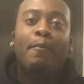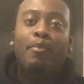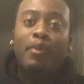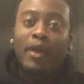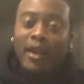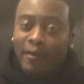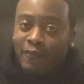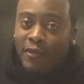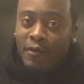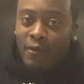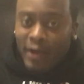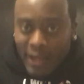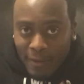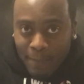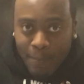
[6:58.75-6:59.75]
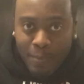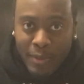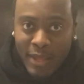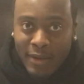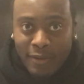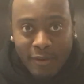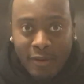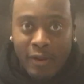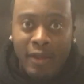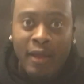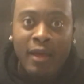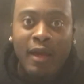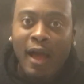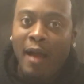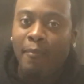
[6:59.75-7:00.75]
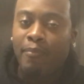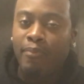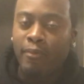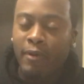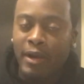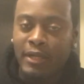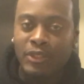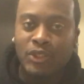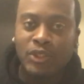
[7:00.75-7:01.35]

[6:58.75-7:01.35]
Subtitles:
but if you get bitten, I'm pretty